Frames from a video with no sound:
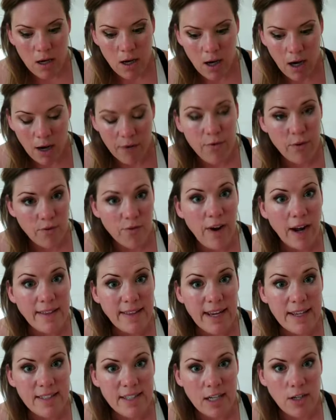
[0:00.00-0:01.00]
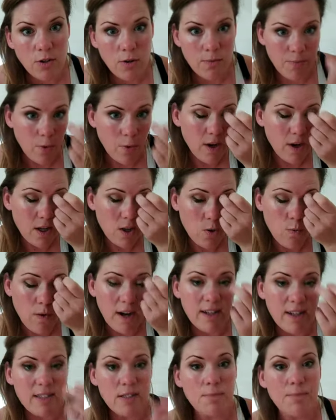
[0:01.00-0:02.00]
if you find that tender point, you
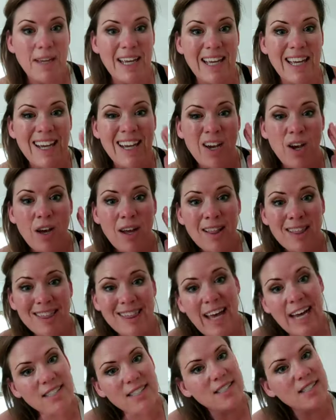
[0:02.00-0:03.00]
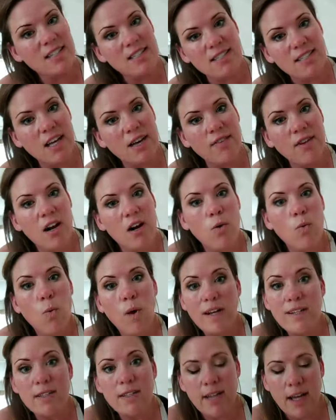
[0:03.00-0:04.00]
want it to be less than 7 on a
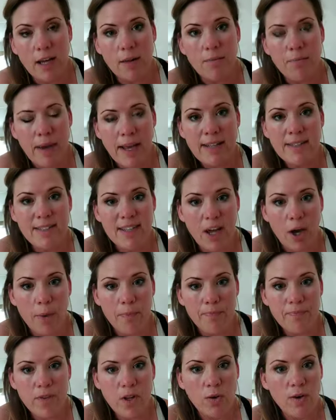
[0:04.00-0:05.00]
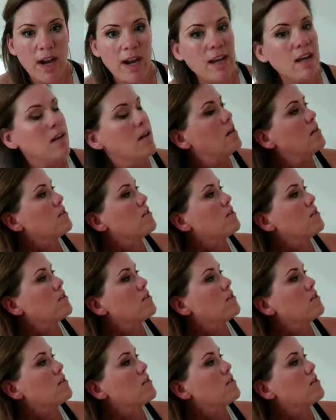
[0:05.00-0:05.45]
1 to 10 pain scale, okay?